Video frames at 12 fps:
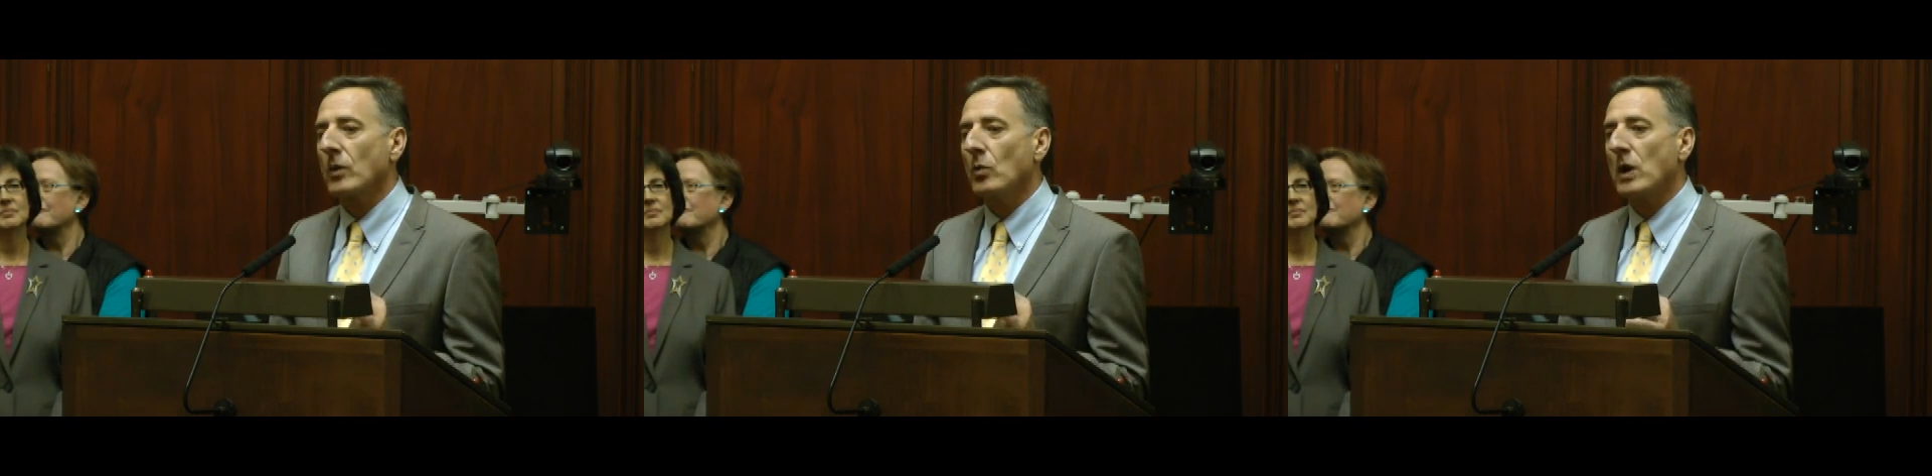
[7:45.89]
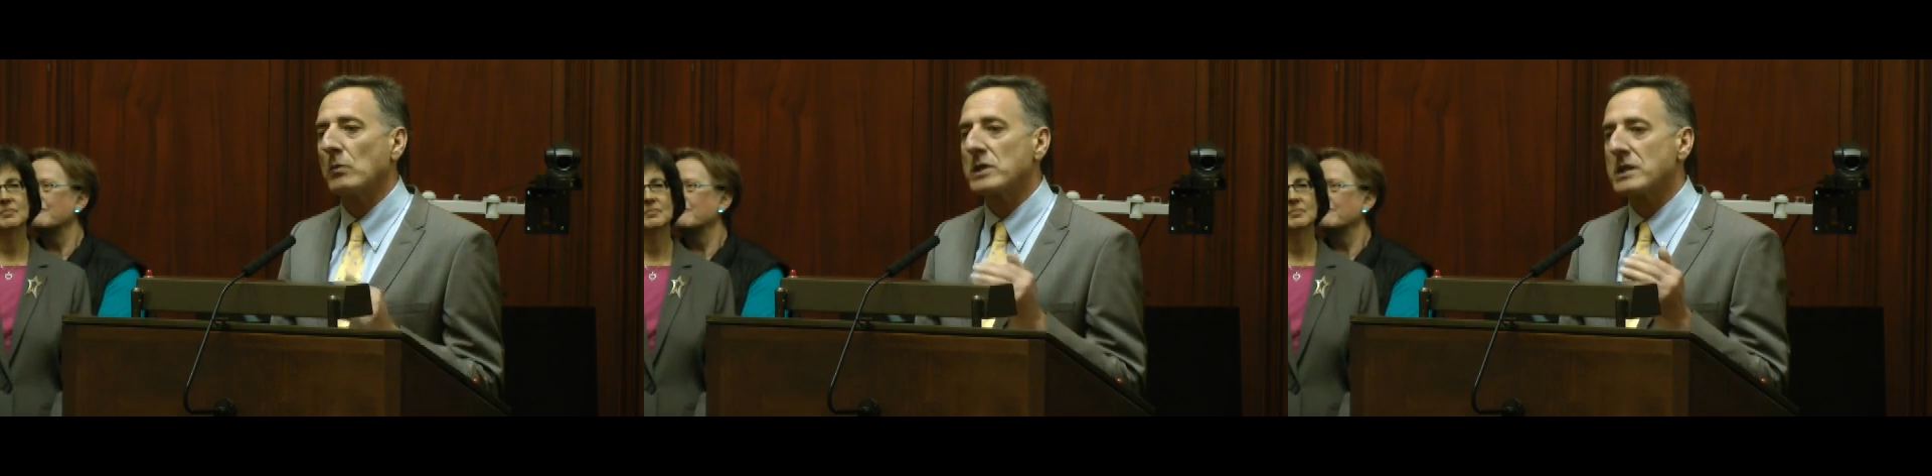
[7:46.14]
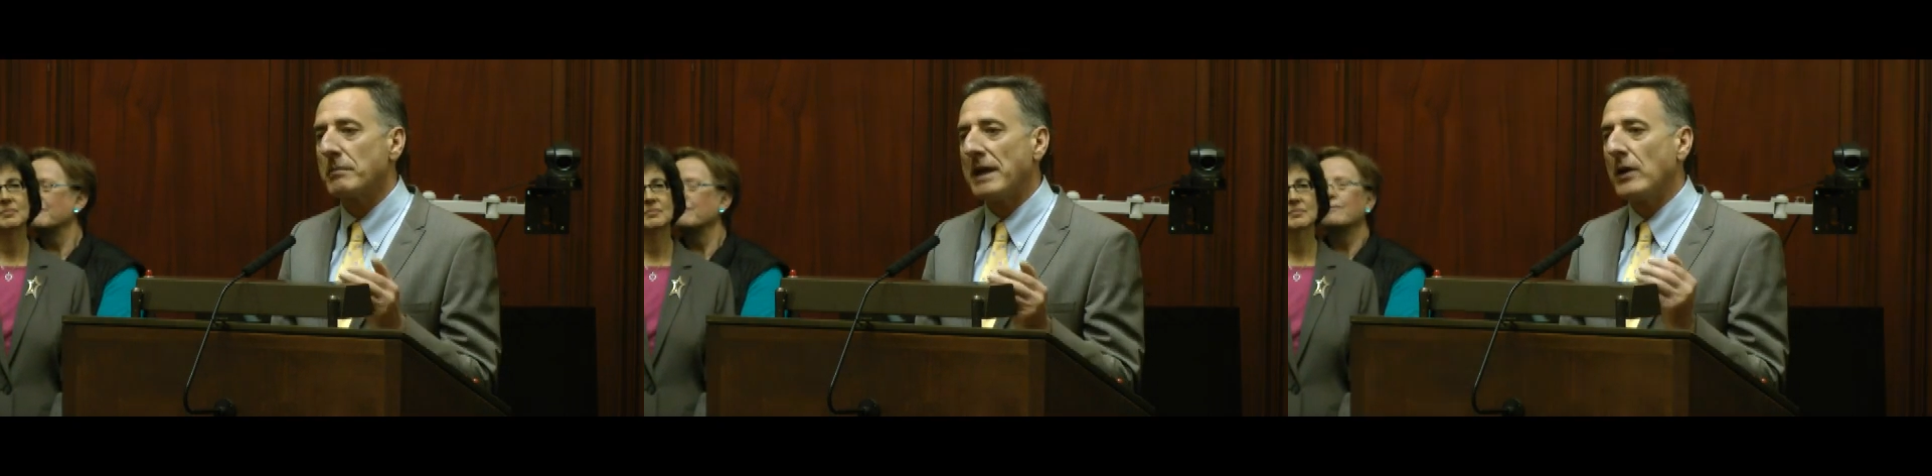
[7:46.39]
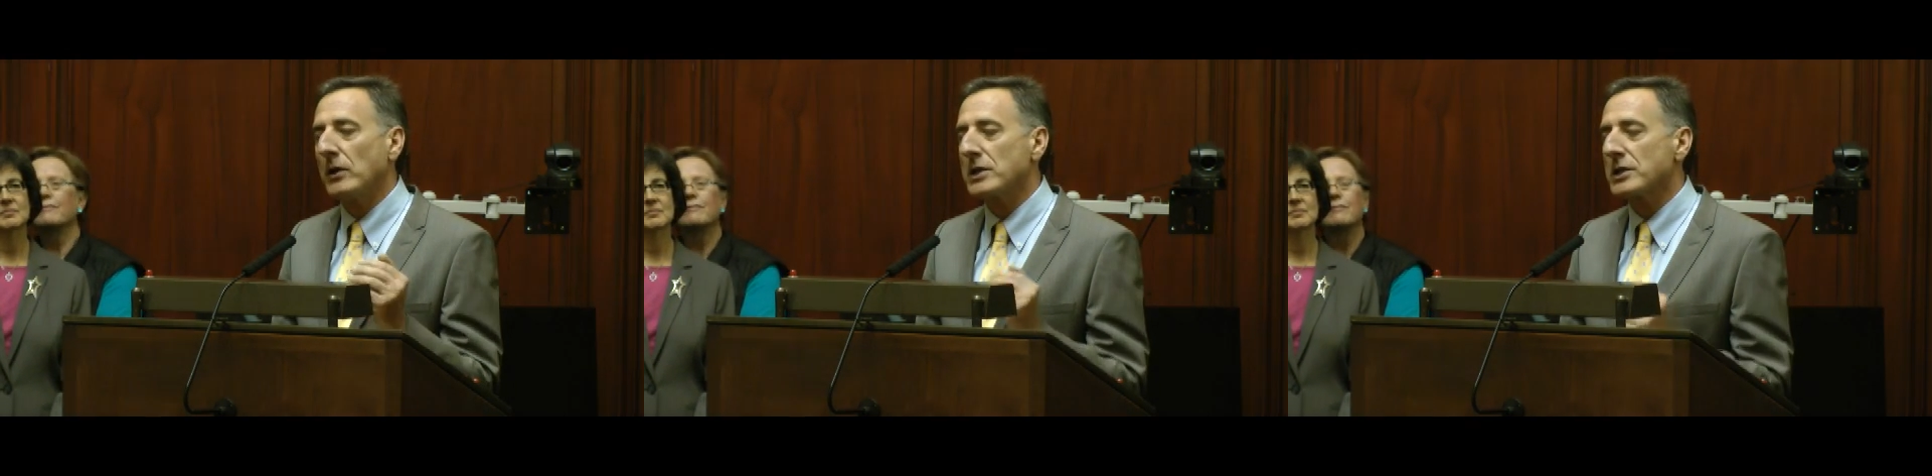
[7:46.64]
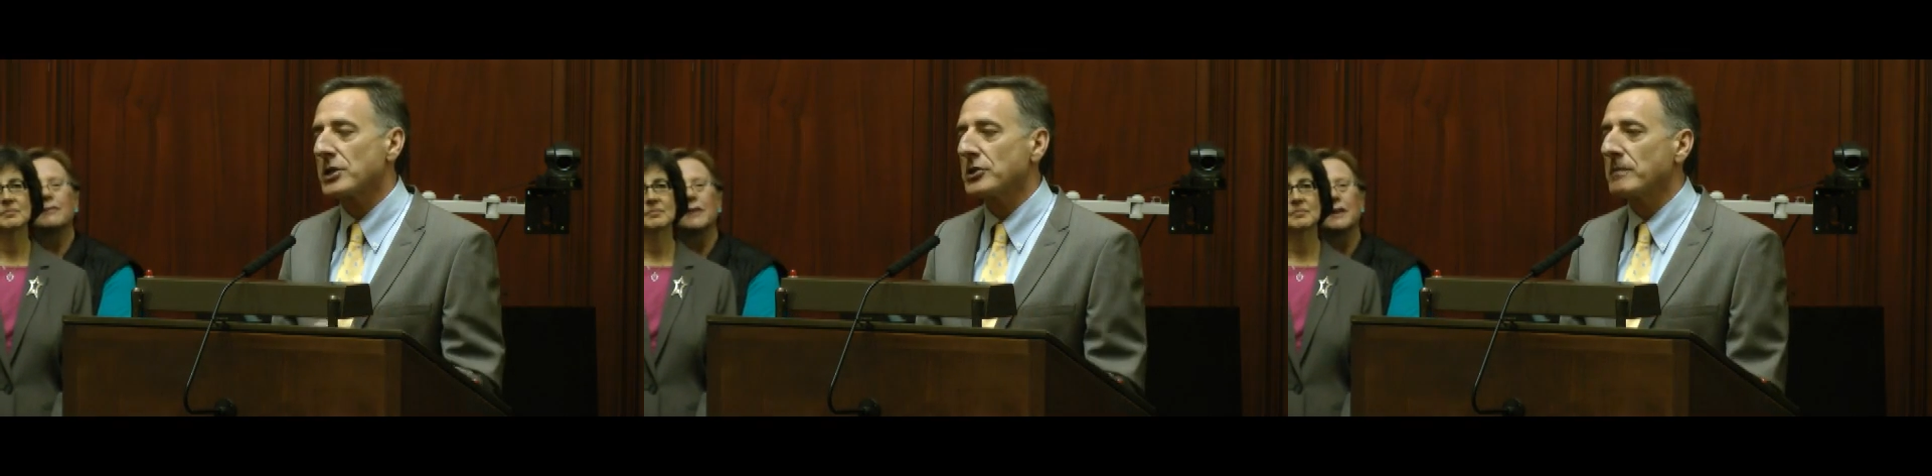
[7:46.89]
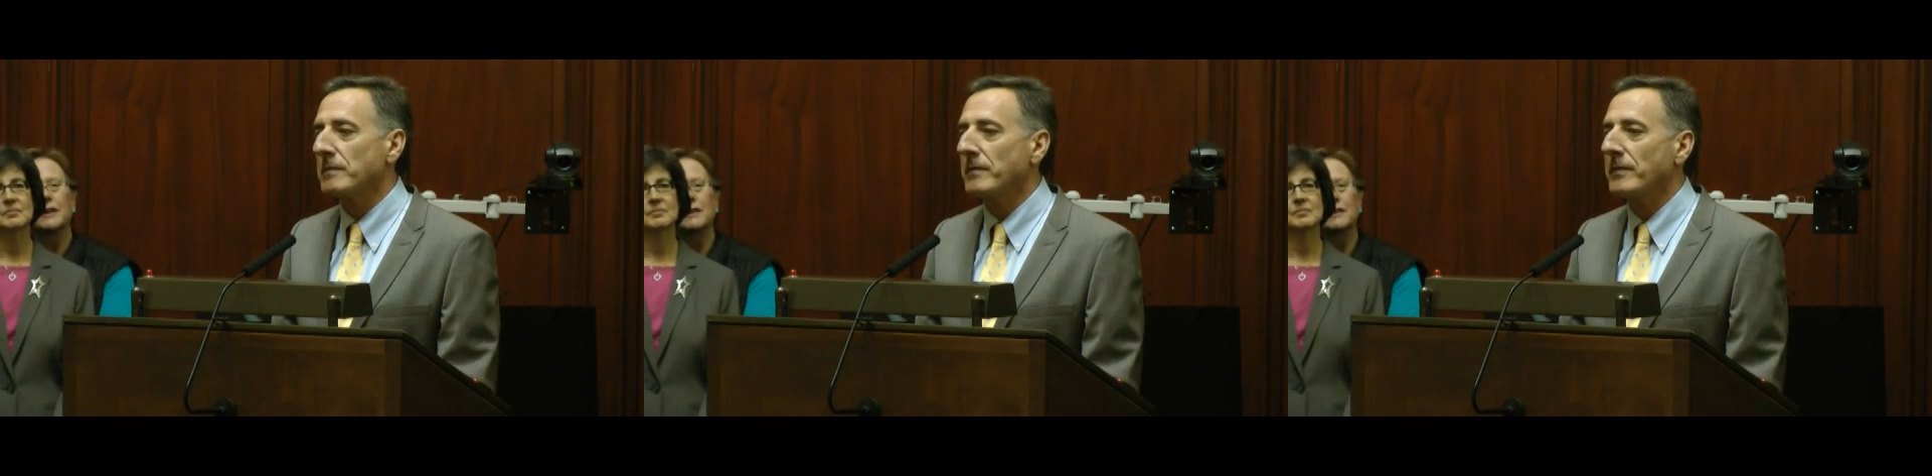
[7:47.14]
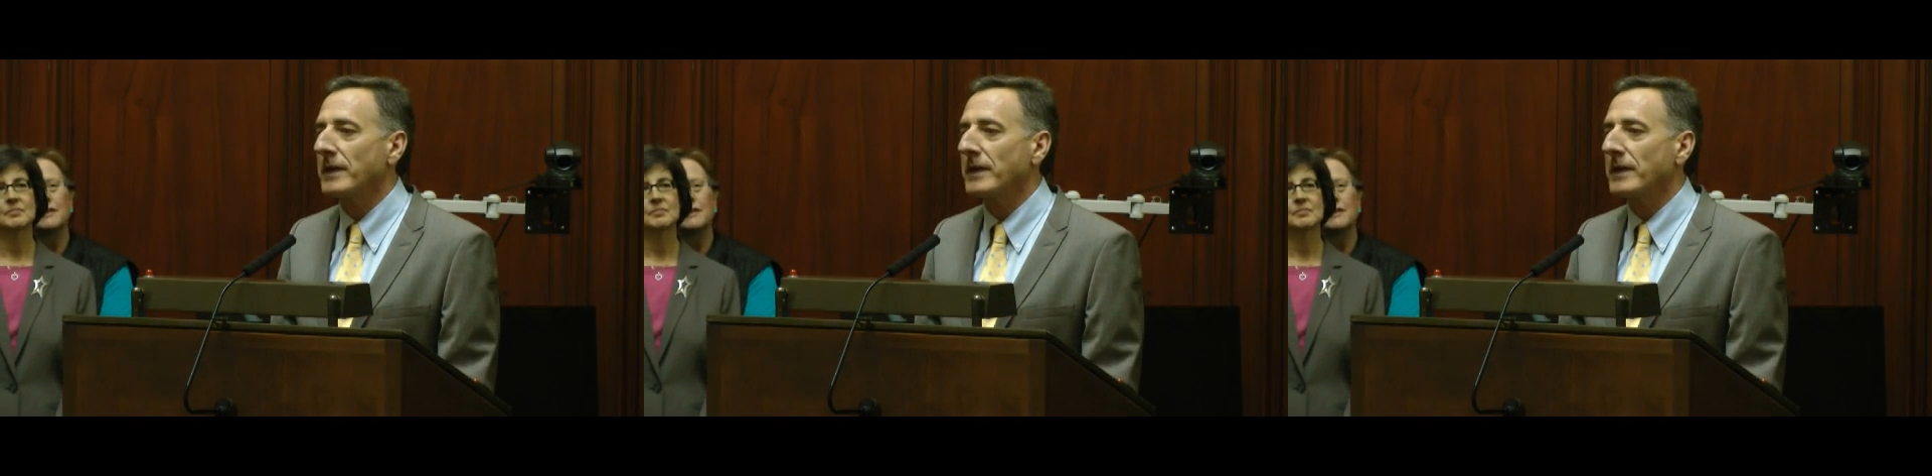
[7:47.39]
One was the Baker decision.